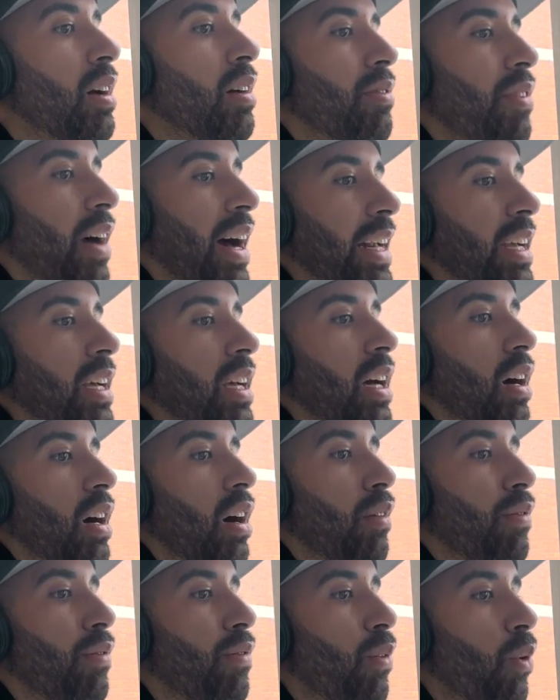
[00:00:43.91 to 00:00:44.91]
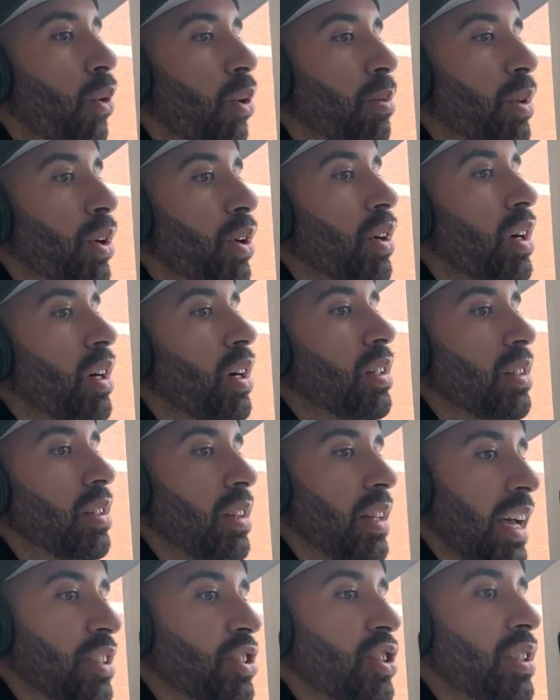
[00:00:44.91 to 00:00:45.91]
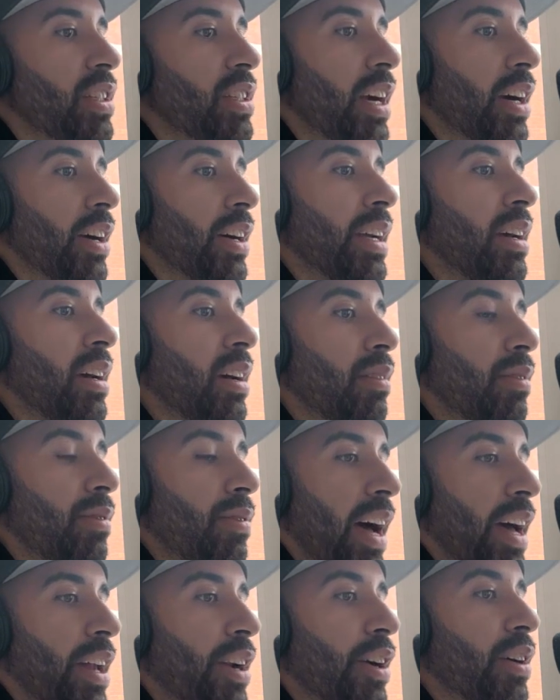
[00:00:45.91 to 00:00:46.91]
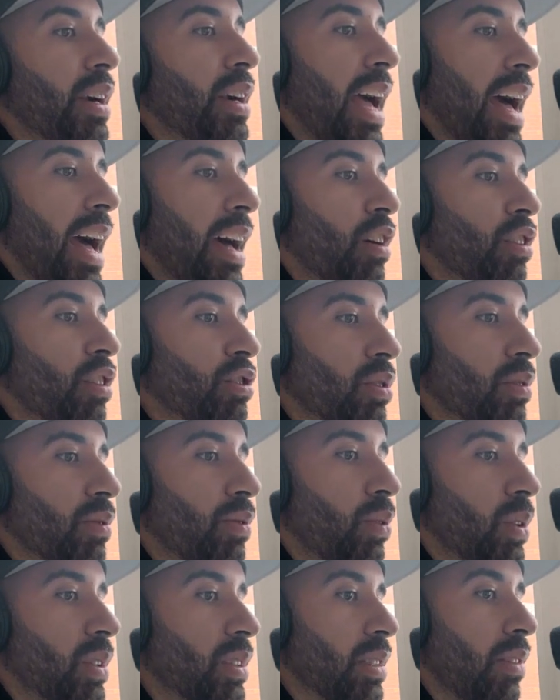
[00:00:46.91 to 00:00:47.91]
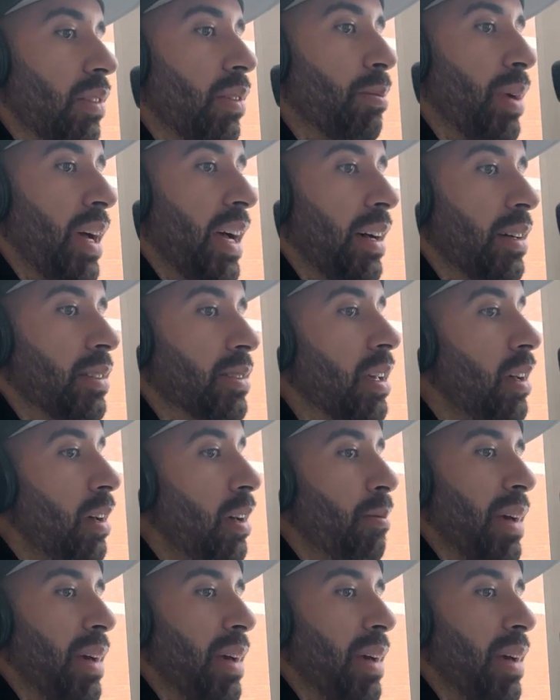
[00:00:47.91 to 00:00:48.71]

fighting a former legendary fighter at 147 pounds.